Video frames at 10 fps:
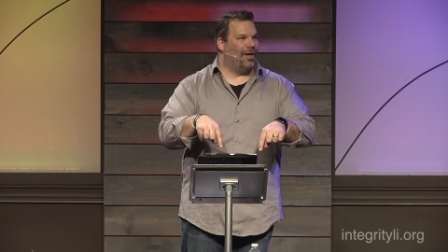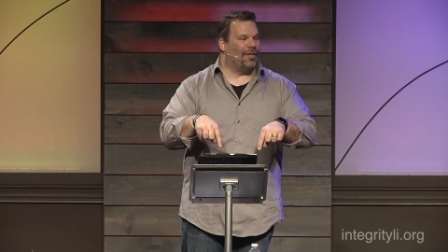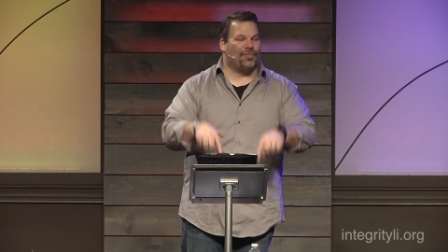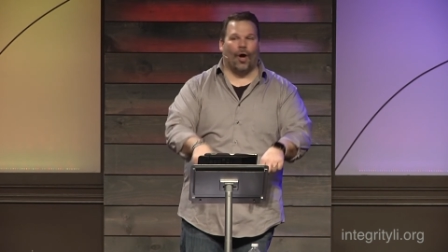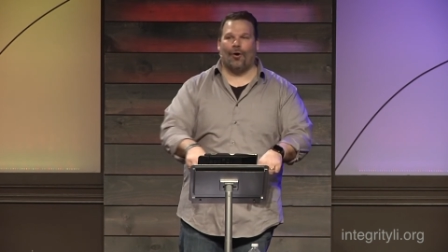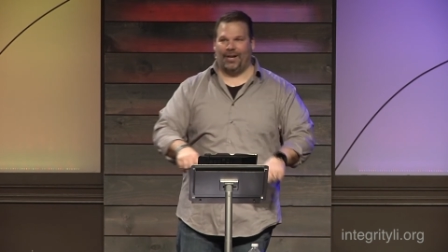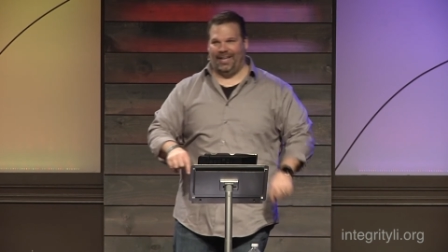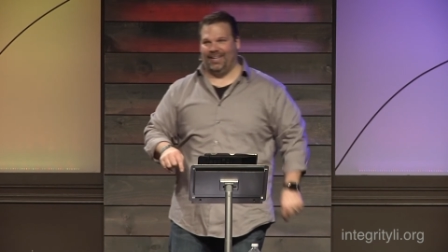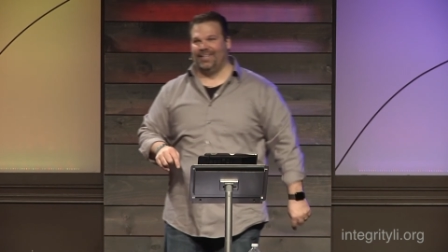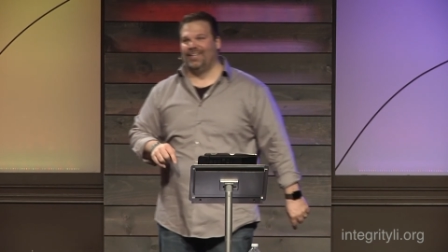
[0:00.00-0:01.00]

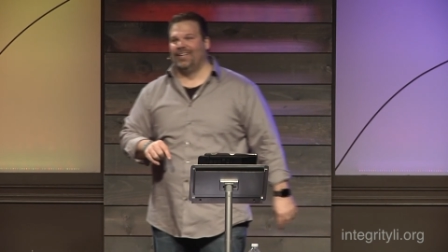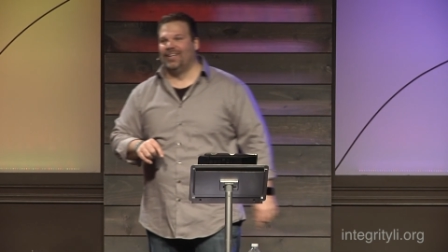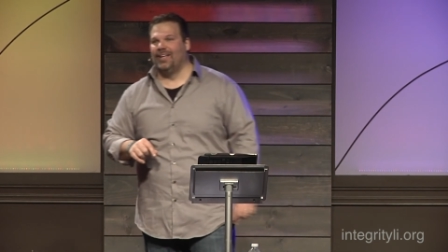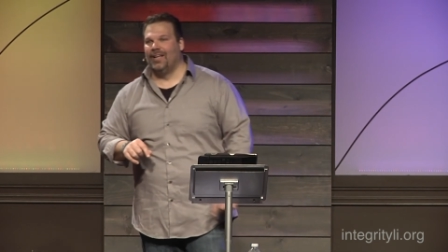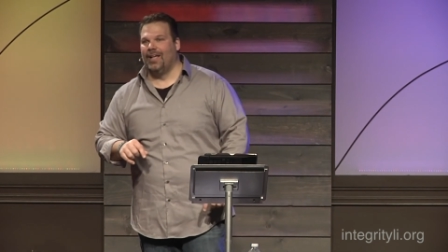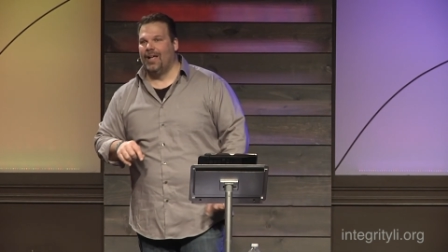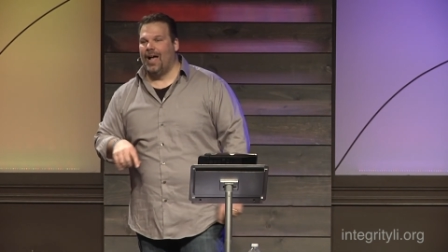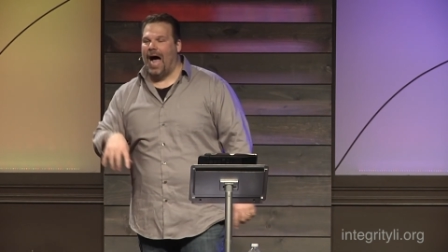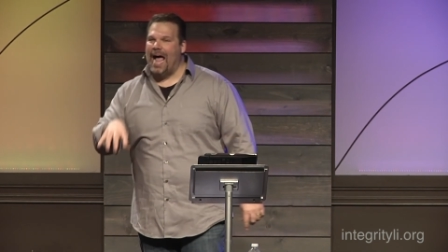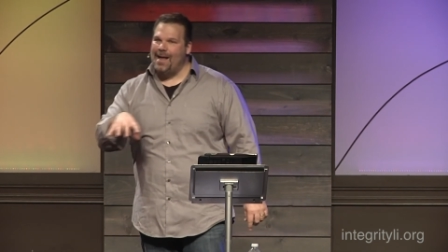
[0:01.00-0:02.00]
authority.
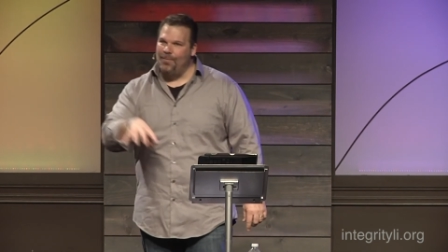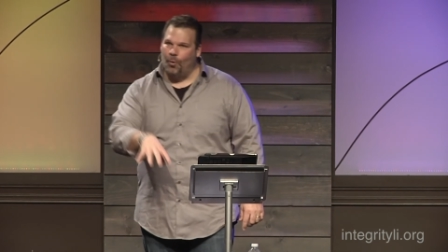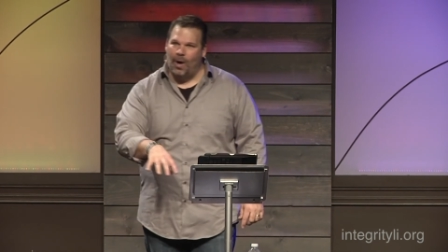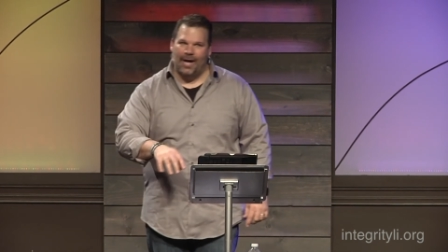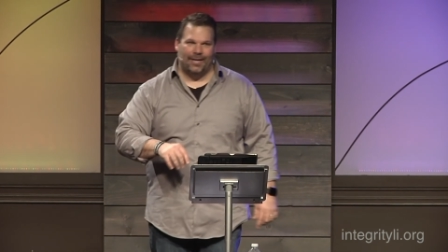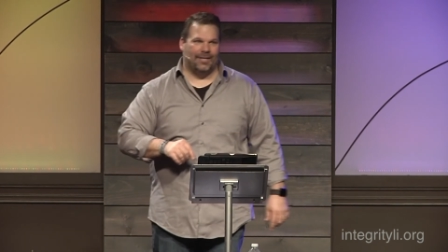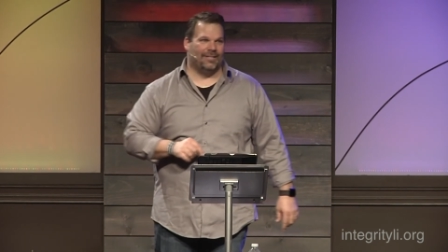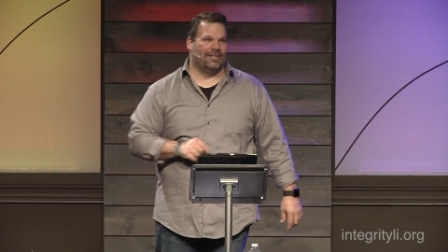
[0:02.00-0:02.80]
I am the one.